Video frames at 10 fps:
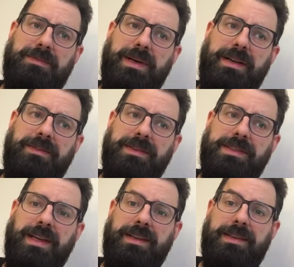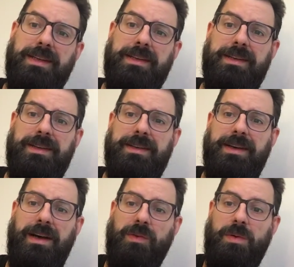But if it's anything,
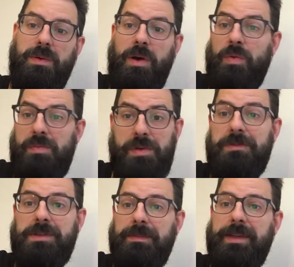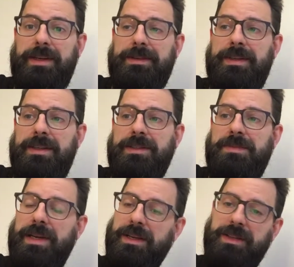I'll remove something
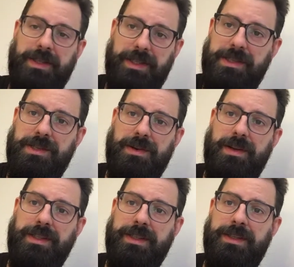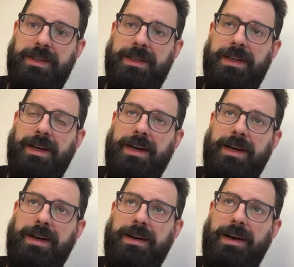to make it a little easier on you.
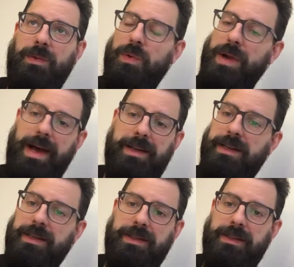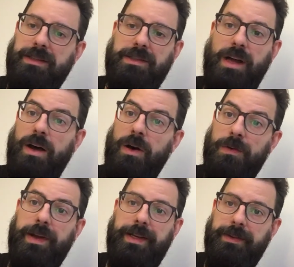I won't add anything that's not
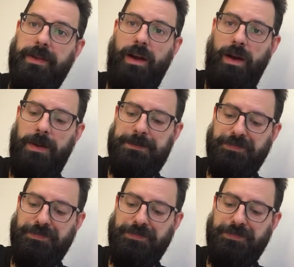already there.